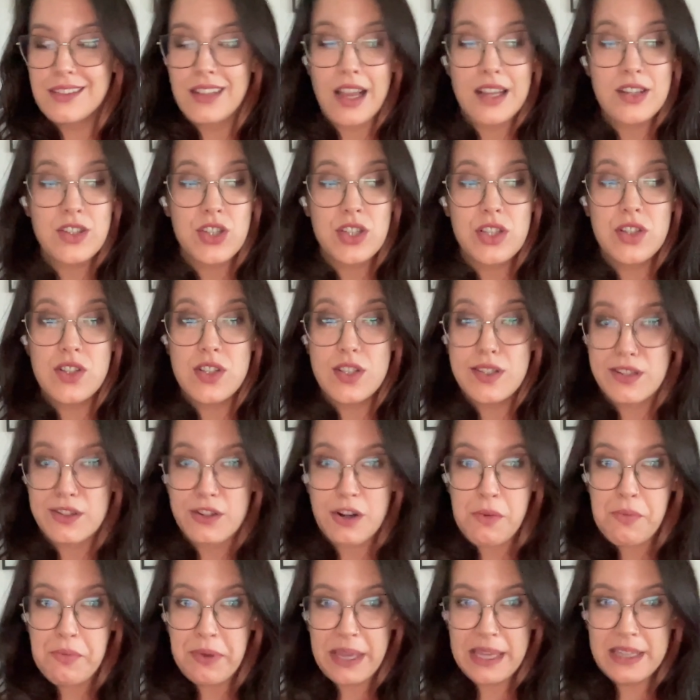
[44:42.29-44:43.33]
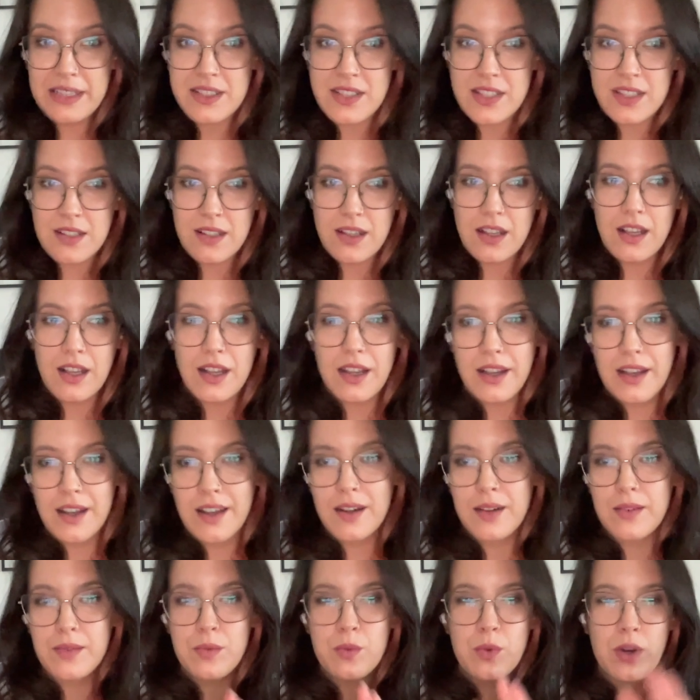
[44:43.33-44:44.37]
Actually, zero paid.
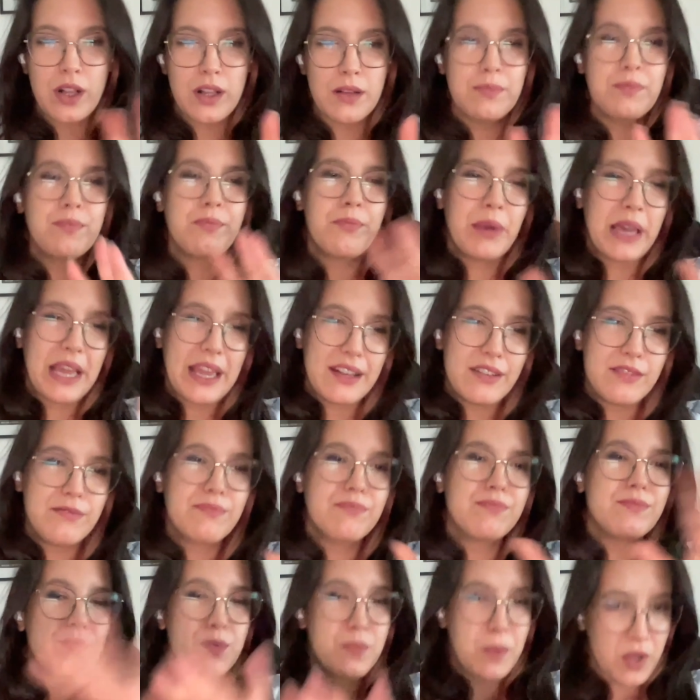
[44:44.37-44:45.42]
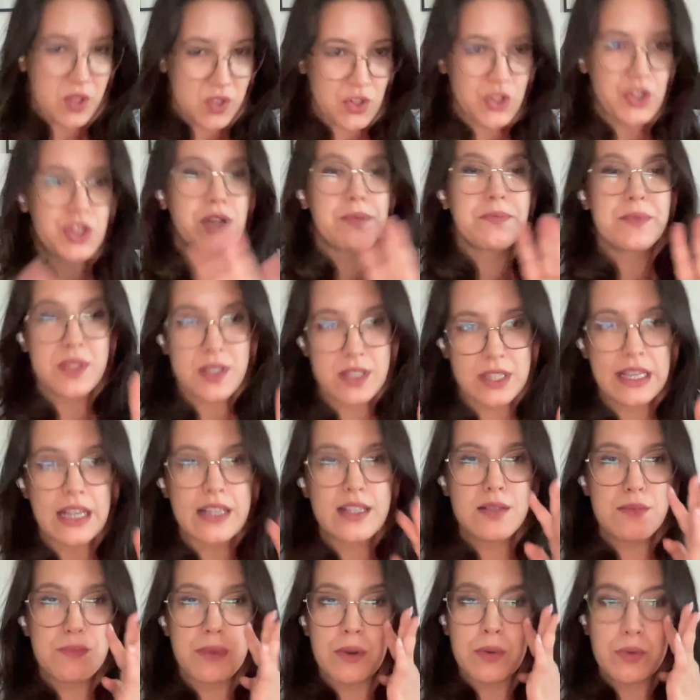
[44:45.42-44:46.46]
Well, paid sponsorships,
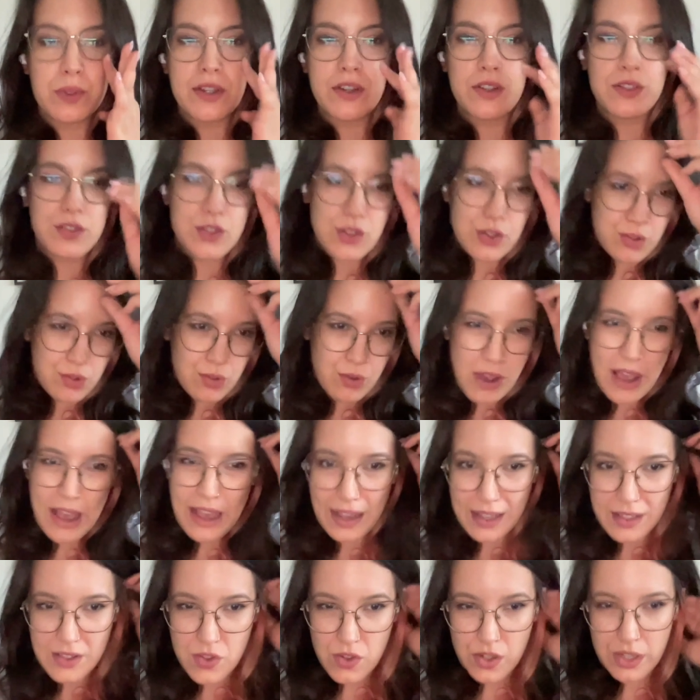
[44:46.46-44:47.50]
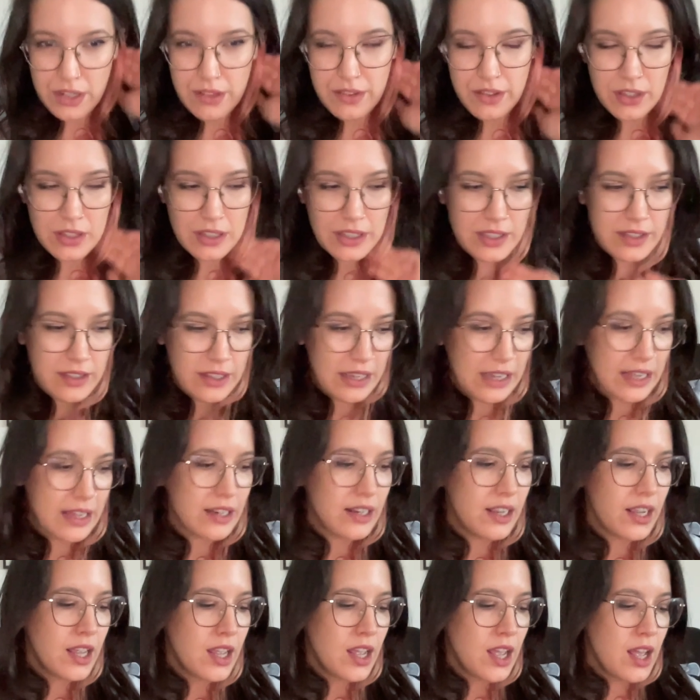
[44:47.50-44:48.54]
yes, but we don't do ads or anything like
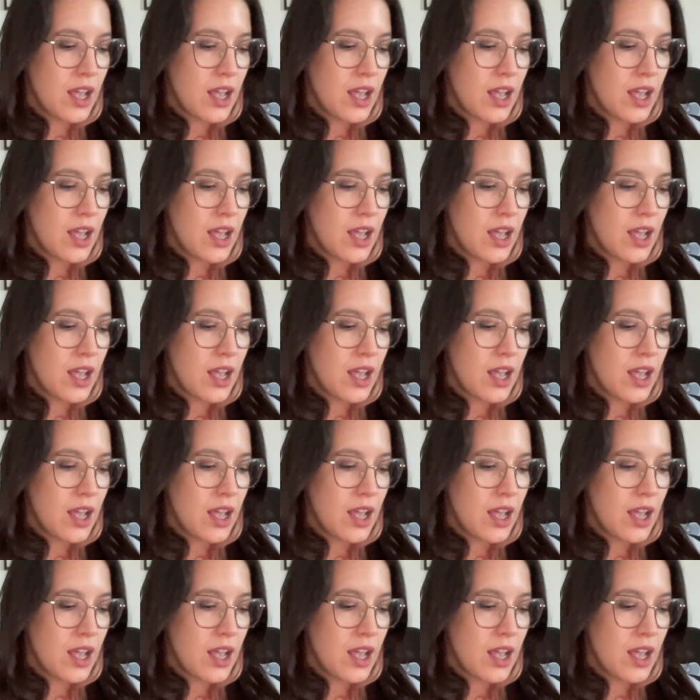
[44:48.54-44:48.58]
that.